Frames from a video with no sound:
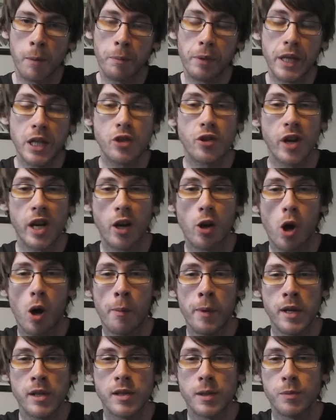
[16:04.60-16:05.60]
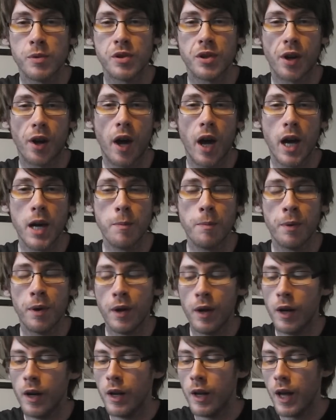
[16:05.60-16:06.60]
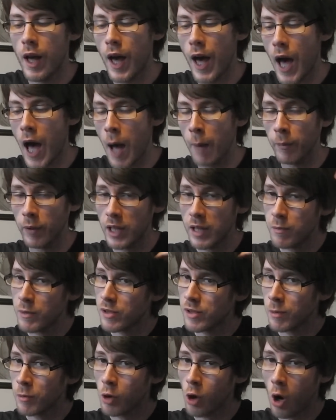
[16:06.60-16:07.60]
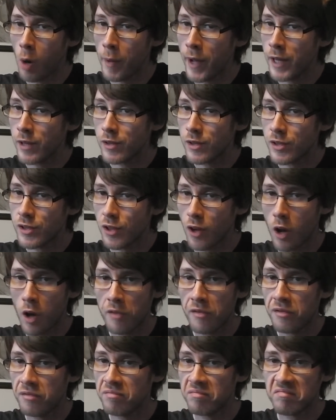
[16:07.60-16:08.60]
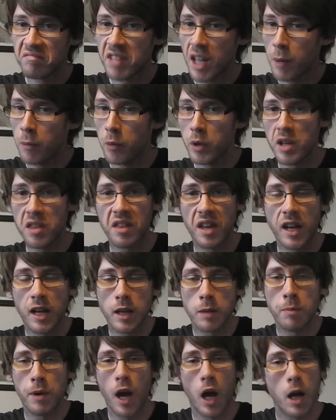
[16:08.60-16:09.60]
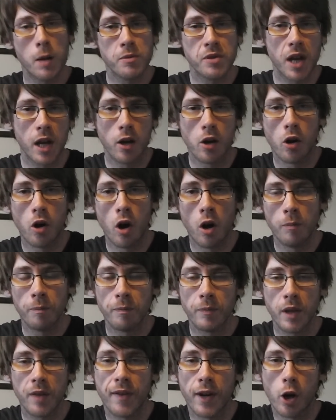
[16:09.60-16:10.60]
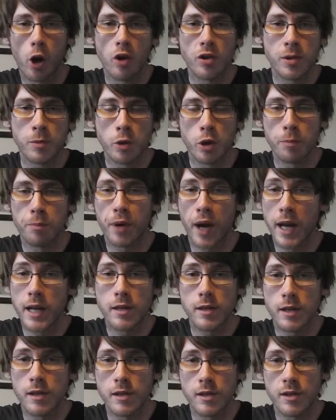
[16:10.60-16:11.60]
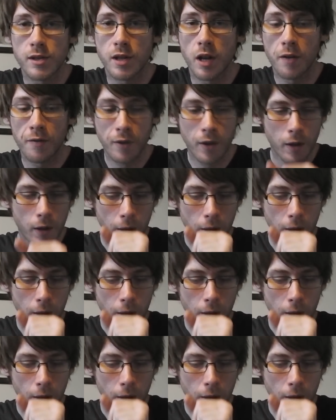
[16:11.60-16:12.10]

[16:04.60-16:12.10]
Please rate, comment, and subscribe. Um, leave me some comments and stuff. Tell me what you think of the pickups that I got. If I got some good prices and stuff.